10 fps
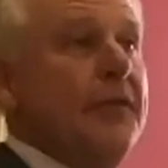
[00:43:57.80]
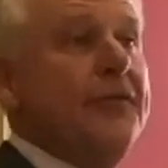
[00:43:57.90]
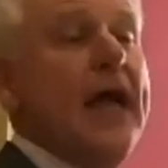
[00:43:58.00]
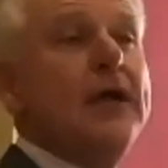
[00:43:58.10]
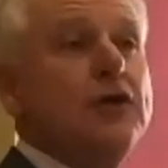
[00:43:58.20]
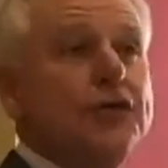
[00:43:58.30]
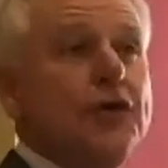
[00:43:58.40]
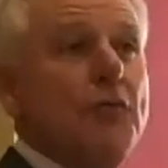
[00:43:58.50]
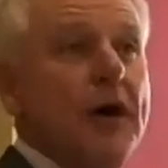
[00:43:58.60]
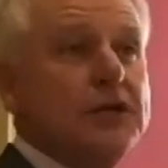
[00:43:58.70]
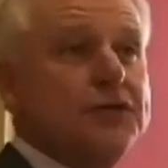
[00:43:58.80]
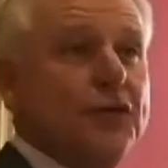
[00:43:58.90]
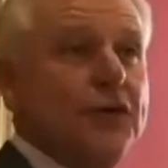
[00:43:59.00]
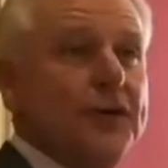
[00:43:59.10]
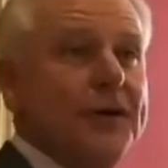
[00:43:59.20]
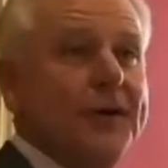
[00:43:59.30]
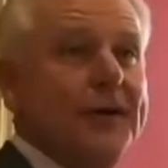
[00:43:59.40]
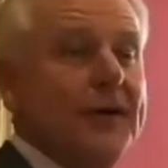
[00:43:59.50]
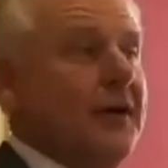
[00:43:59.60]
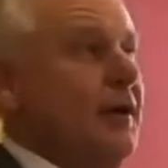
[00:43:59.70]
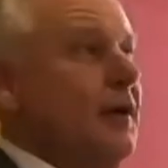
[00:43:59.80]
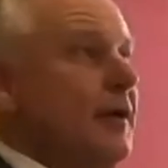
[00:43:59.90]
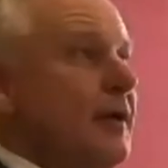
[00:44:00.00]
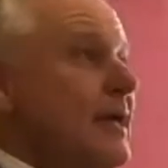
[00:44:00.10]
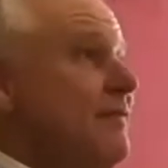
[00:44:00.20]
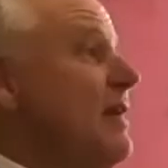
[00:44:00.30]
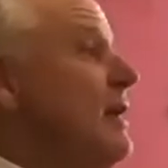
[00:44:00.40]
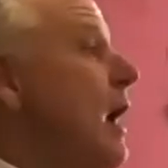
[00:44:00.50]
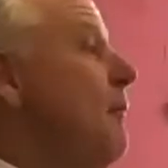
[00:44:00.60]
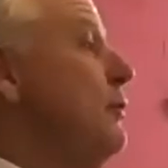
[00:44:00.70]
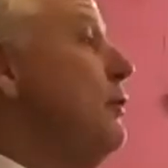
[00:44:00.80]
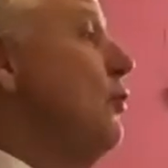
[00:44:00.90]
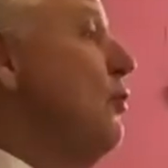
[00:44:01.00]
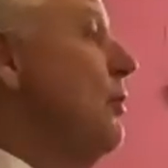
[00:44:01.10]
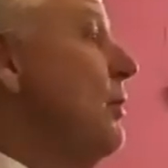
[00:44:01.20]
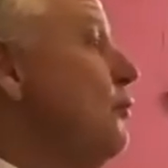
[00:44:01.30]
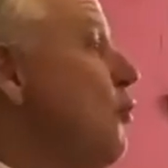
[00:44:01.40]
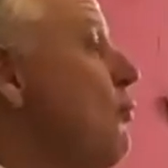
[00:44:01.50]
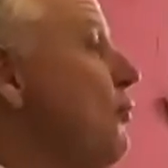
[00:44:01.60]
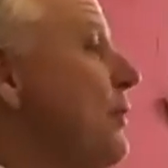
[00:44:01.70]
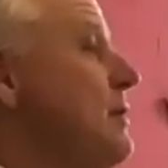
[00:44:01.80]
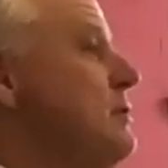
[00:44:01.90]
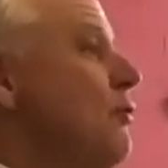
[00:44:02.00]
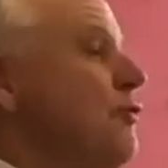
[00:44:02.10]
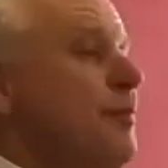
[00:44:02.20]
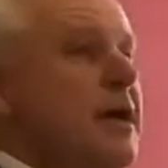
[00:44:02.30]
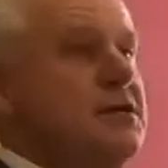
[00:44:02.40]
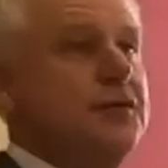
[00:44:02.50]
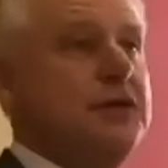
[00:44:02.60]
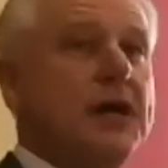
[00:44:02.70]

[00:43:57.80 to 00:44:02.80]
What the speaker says: Thank you so much for giving up your normal Sunday school space for this